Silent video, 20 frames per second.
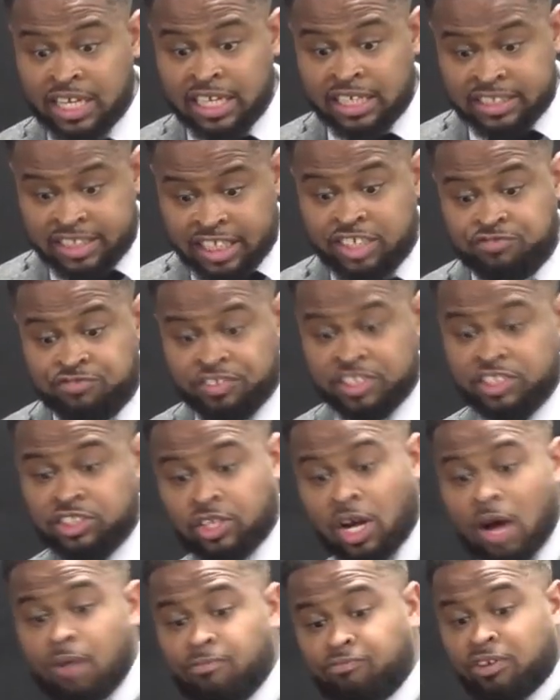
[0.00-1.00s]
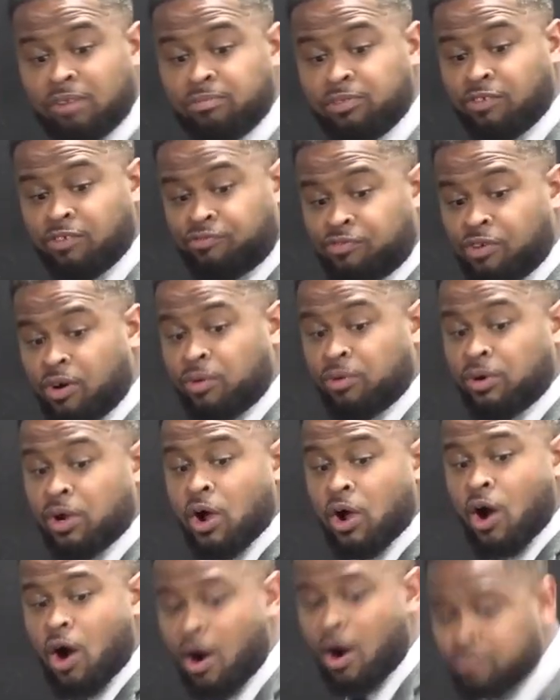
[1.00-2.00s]
These things come from the throne
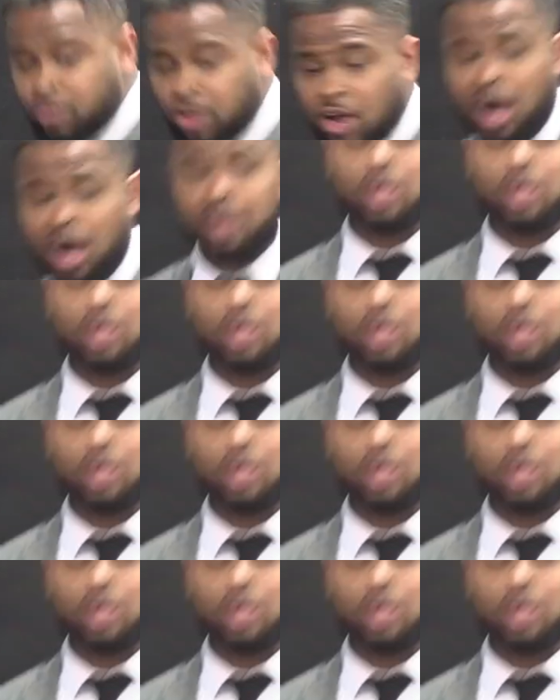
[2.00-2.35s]
of God.